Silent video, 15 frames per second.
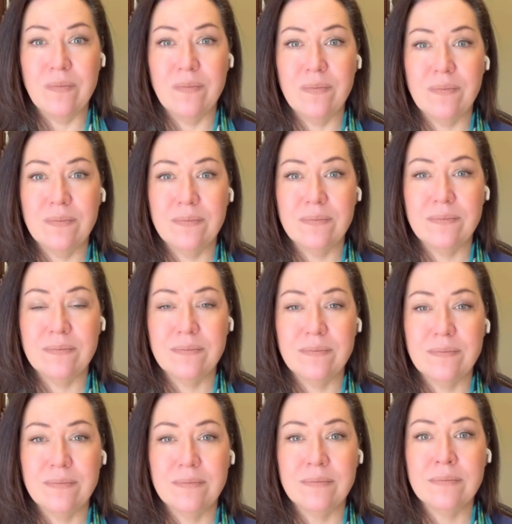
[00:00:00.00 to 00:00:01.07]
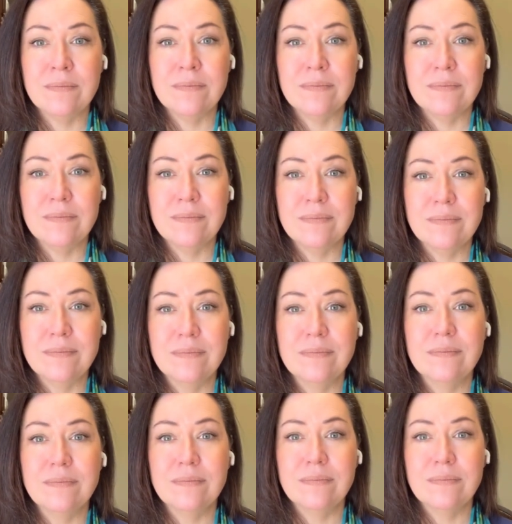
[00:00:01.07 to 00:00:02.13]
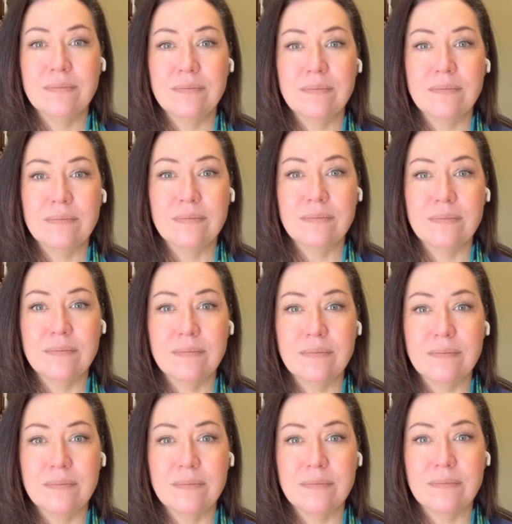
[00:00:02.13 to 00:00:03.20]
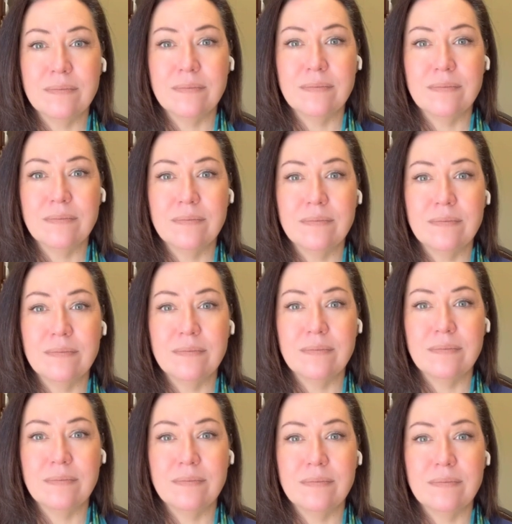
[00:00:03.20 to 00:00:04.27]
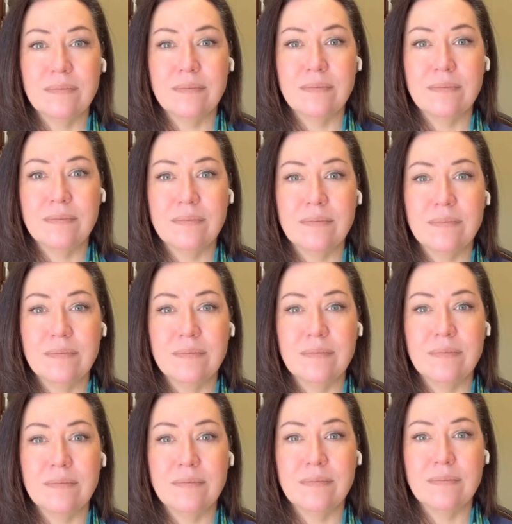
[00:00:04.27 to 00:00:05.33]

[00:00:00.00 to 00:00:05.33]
Nothing is said.